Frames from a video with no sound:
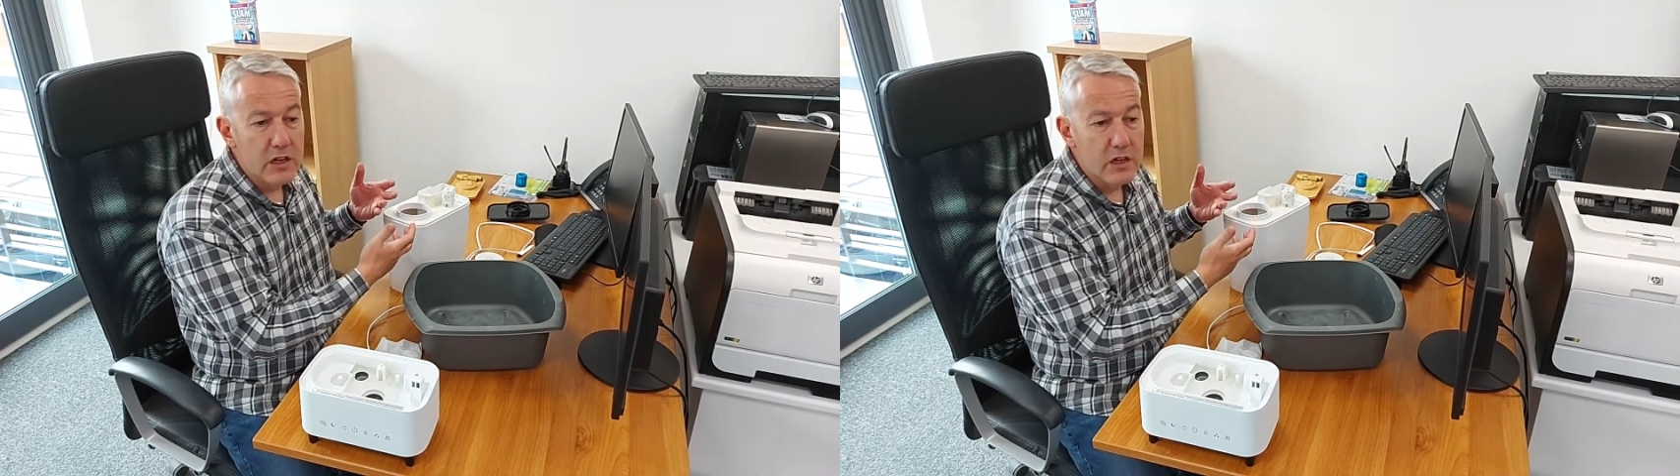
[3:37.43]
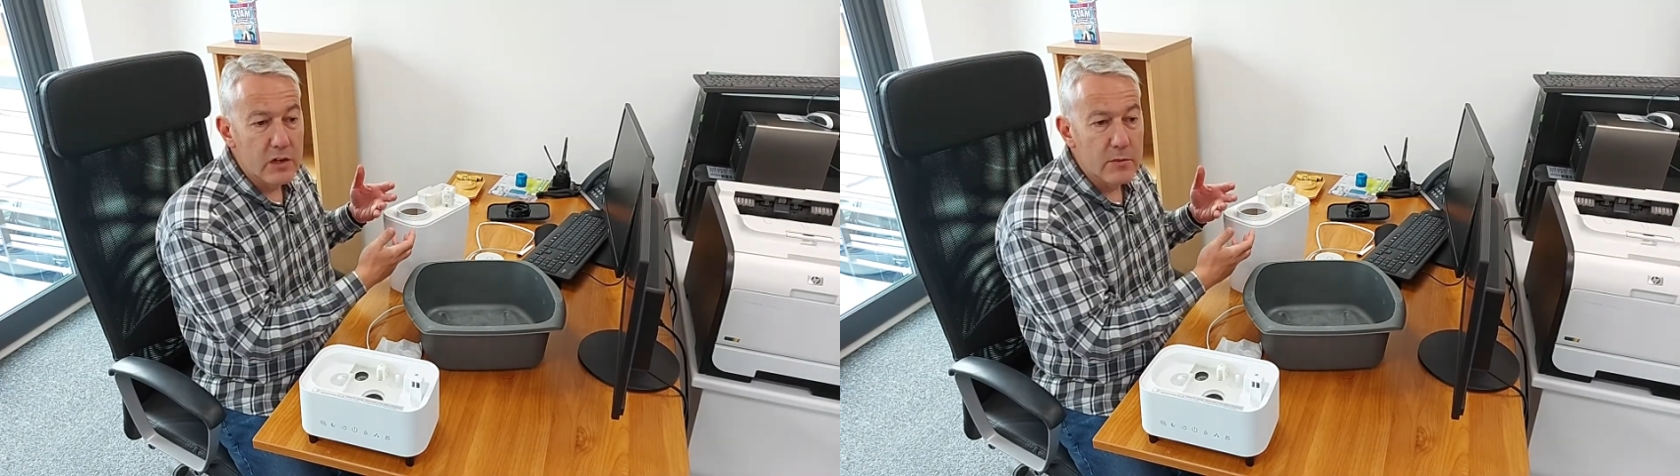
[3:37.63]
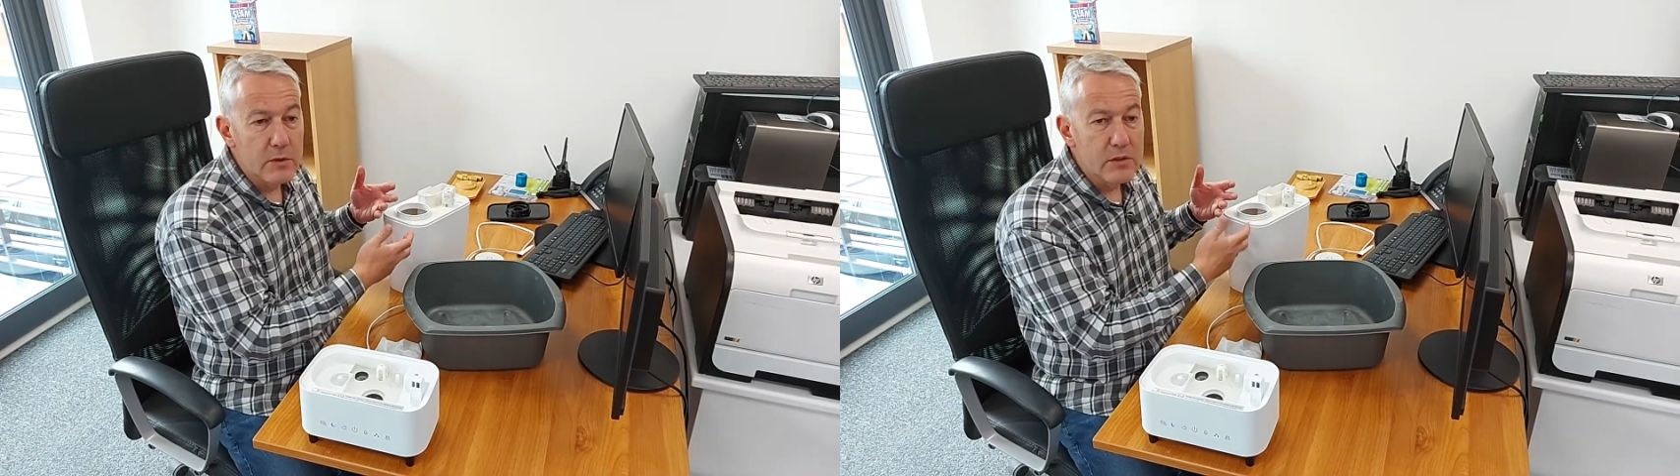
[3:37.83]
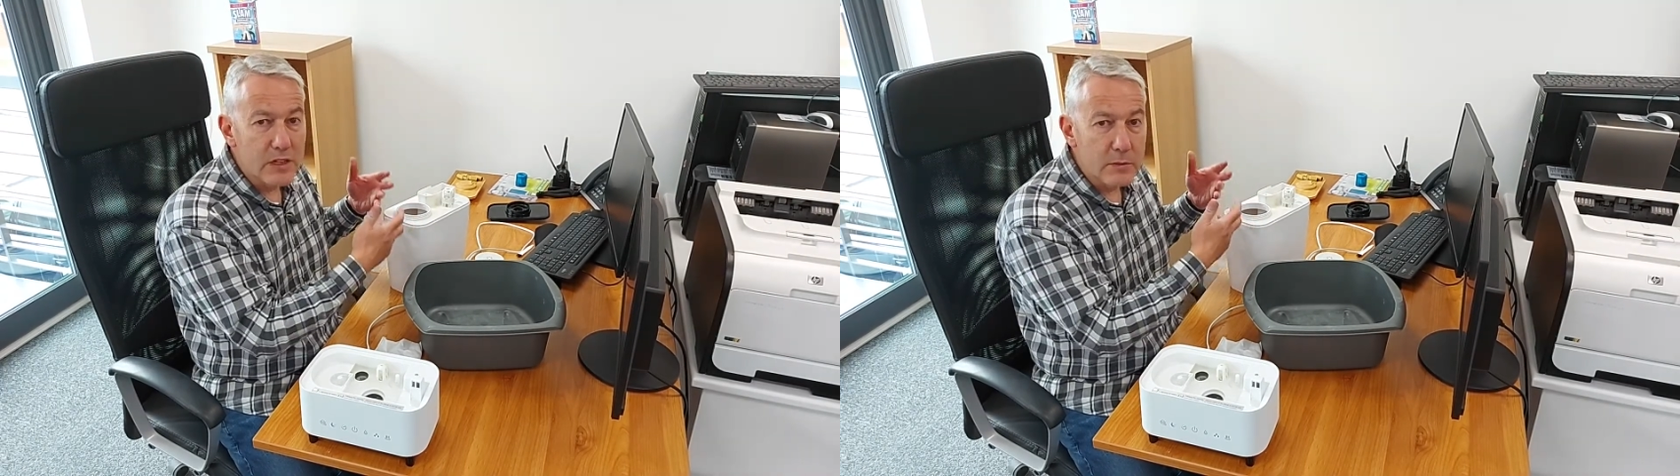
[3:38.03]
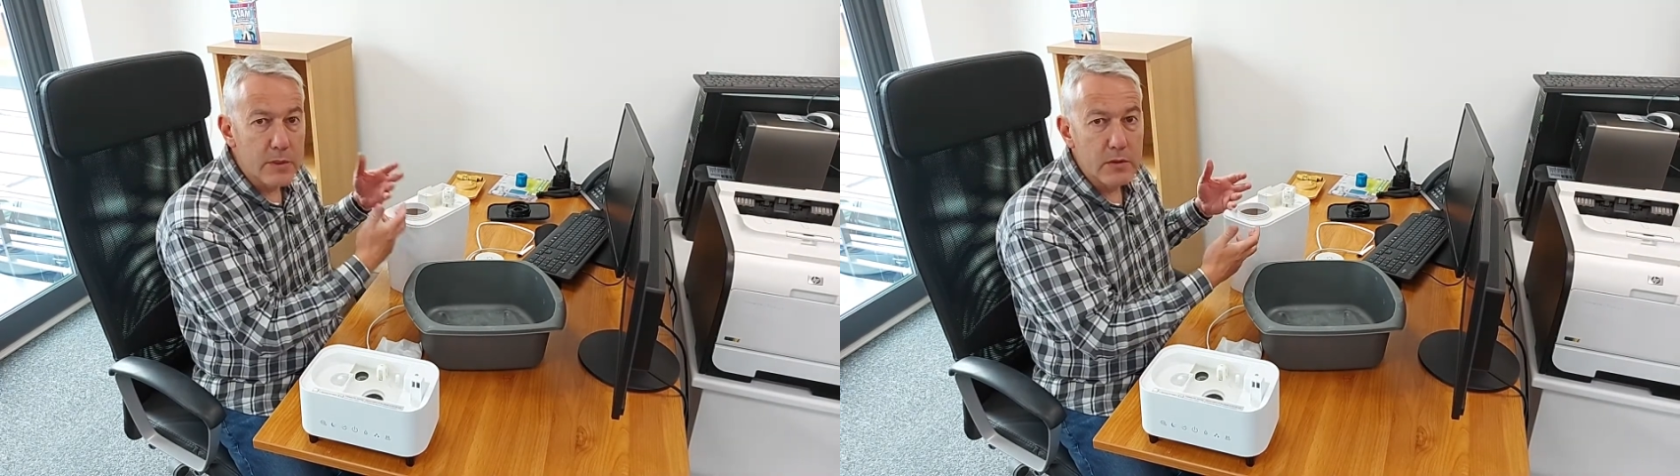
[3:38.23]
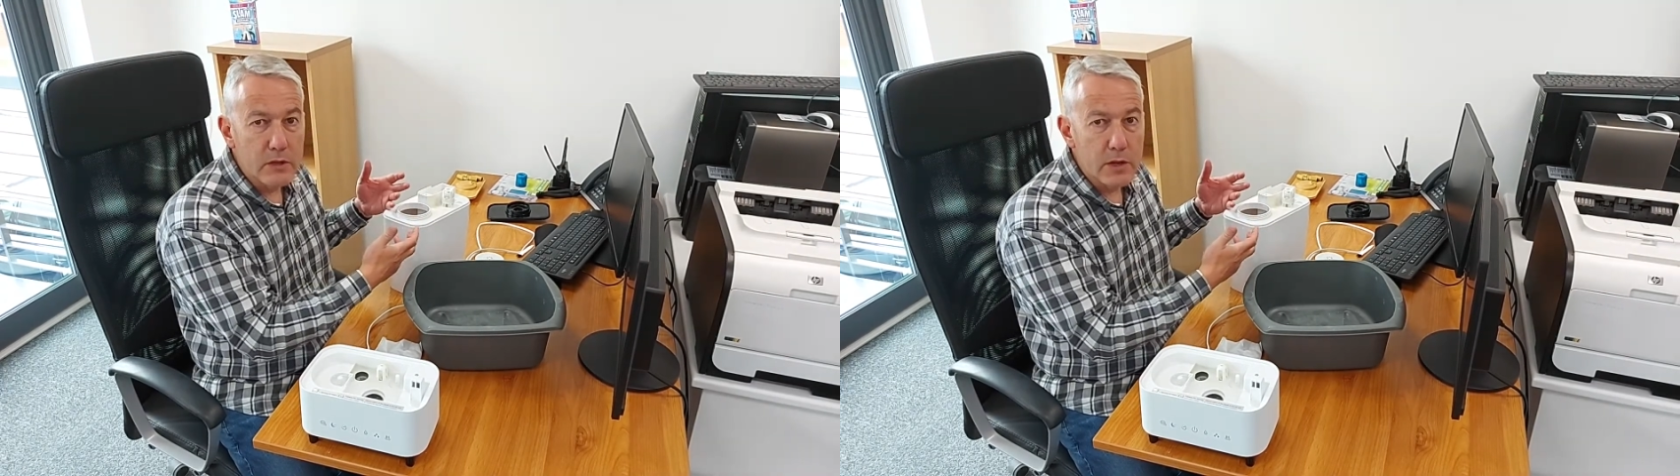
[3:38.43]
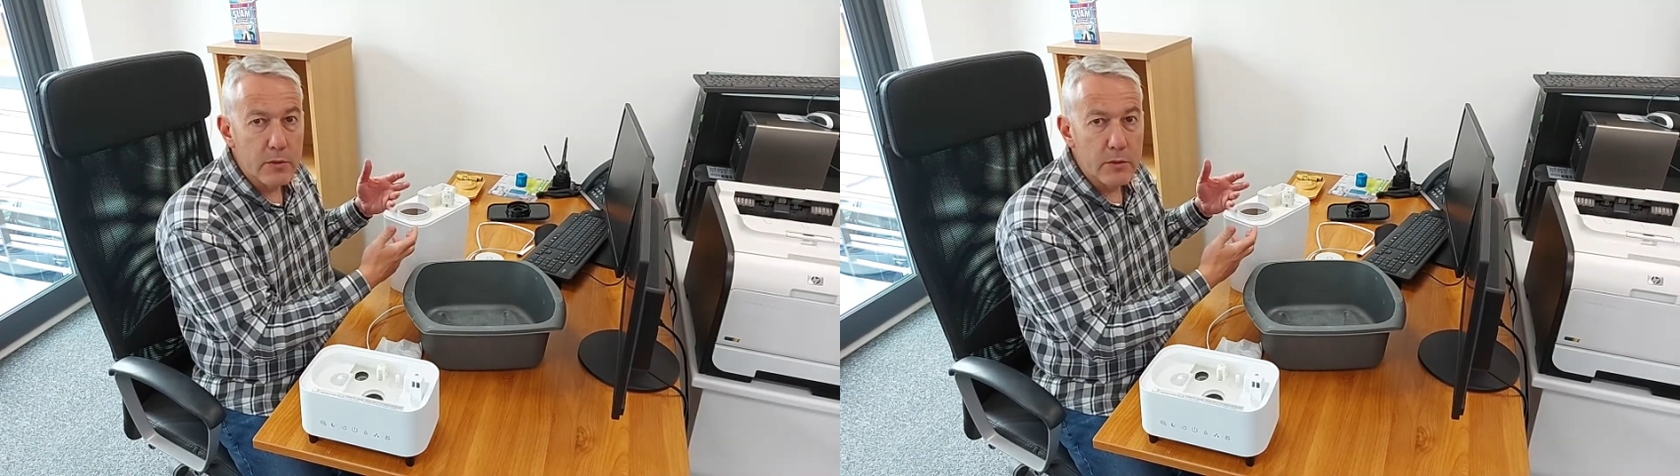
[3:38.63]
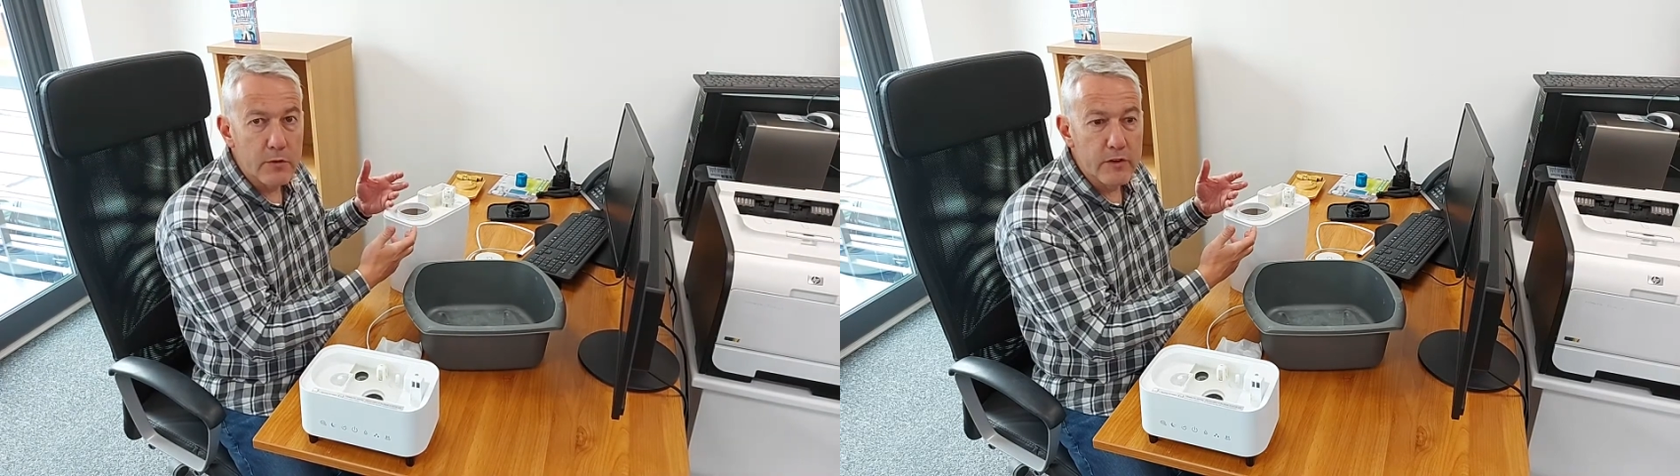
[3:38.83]
there was any
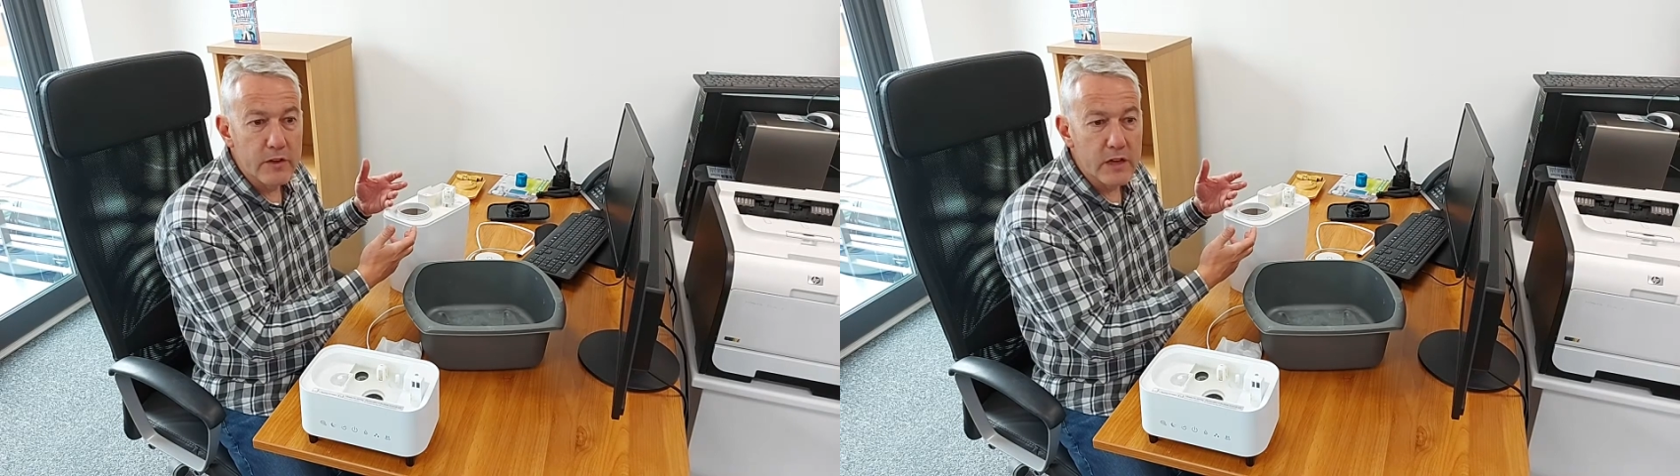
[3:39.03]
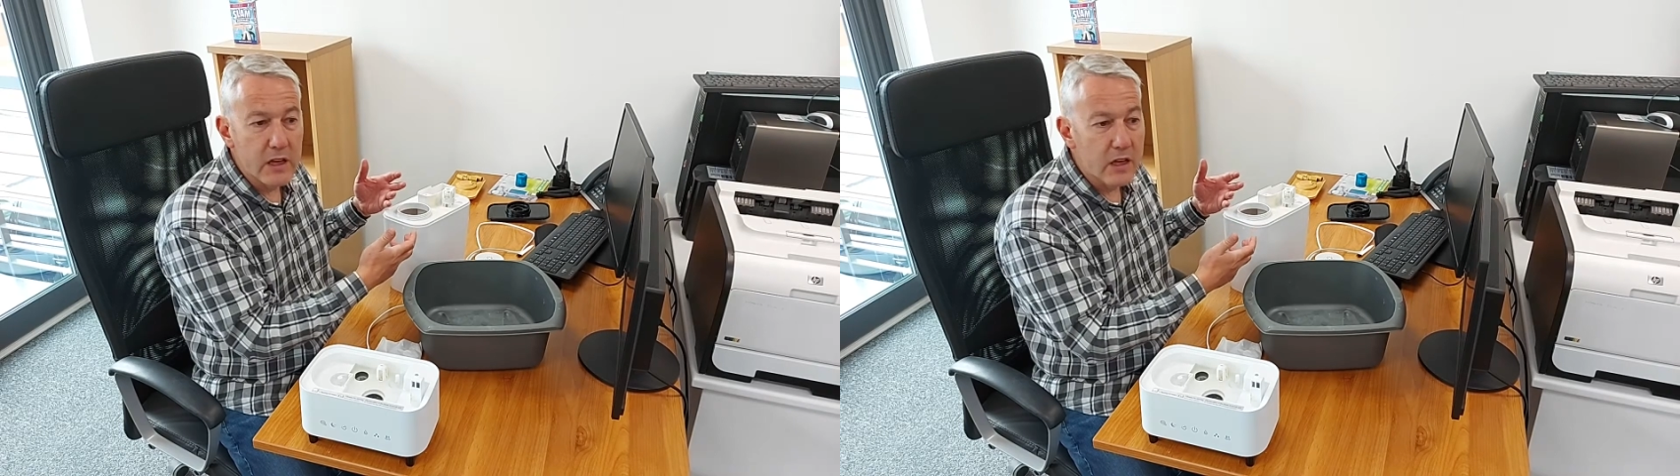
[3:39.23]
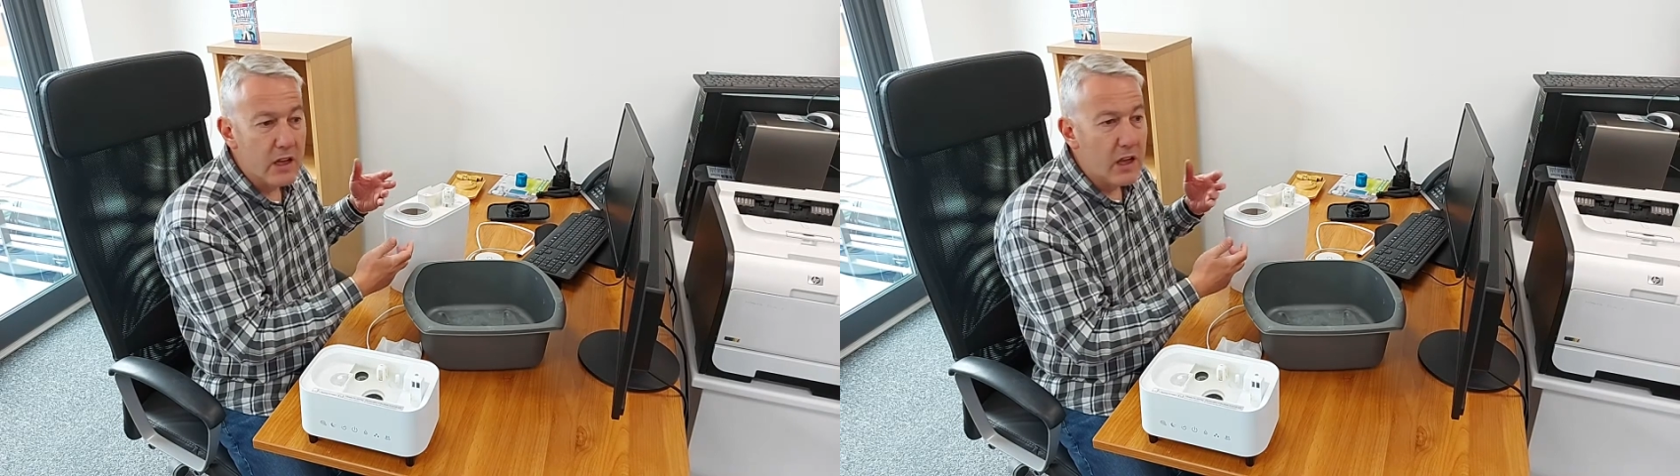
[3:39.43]
build-up within there,